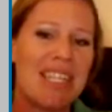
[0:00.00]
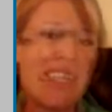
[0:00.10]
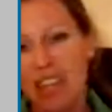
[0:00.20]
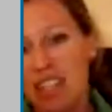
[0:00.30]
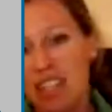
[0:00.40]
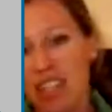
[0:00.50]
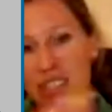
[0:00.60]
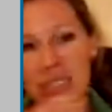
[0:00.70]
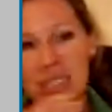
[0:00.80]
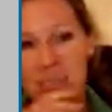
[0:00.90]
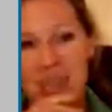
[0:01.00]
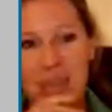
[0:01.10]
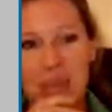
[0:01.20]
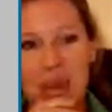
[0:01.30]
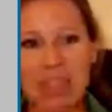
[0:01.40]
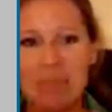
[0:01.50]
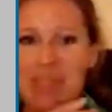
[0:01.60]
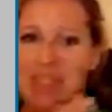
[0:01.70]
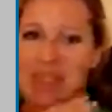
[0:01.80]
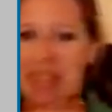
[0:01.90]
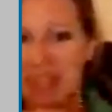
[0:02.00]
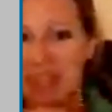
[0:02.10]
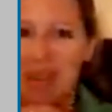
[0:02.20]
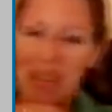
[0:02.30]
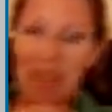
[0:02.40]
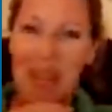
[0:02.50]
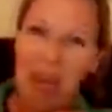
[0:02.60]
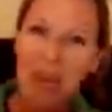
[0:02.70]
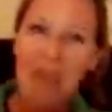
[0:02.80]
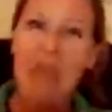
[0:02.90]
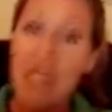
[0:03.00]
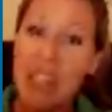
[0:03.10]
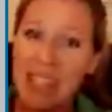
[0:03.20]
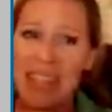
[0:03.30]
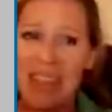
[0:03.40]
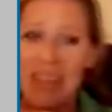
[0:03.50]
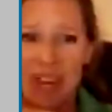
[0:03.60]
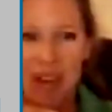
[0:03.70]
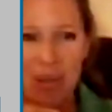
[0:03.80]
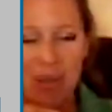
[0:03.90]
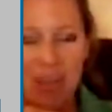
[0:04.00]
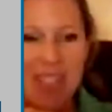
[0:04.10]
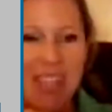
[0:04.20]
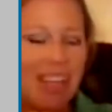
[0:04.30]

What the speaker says: if a customer is doing something that might be deemed a little bit of a risk to the environment,